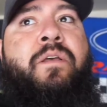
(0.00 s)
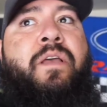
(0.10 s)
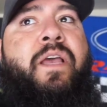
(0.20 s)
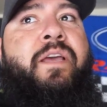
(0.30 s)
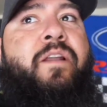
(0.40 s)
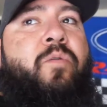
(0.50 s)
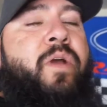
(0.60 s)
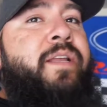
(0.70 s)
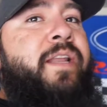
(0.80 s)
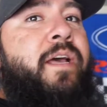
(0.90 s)
And
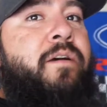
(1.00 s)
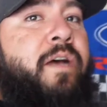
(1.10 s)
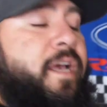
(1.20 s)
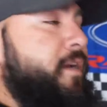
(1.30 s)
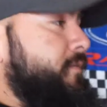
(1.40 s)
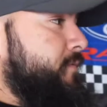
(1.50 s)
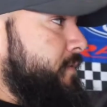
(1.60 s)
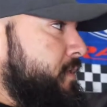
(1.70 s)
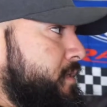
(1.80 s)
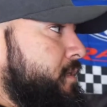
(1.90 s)
right now I have
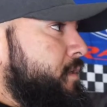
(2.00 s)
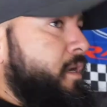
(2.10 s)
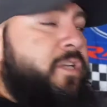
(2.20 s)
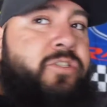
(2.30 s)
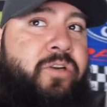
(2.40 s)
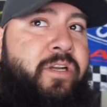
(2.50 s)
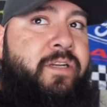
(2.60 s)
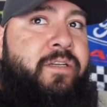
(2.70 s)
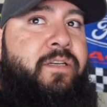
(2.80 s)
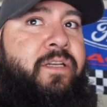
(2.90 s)
a
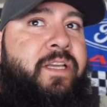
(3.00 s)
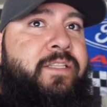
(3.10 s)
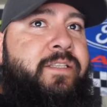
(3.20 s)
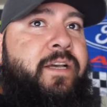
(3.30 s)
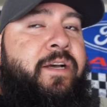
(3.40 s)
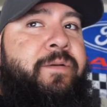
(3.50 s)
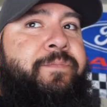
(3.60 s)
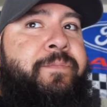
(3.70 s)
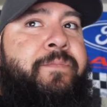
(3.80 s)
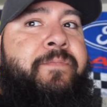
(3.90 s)
truck. It's
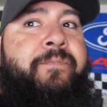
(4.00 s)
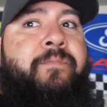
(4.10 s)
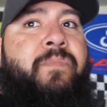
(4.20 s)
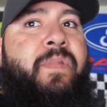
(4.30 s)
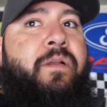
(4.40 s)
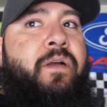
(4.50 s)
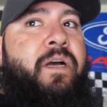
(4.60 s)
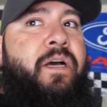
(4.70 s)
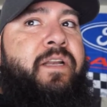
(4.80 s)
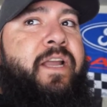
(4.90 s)

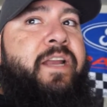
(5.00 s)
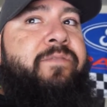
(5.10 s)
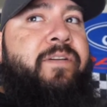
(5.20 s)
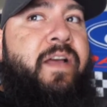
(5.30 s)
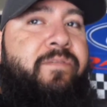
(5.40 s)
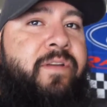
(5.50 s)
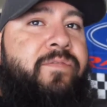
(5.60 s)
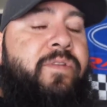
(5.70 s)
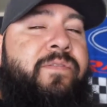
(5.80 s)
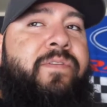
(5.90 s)
95
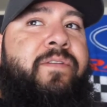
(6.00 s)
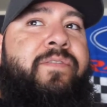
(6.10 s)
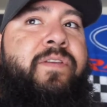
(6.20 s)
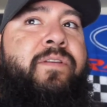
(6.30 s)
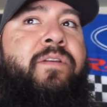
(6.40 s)
F350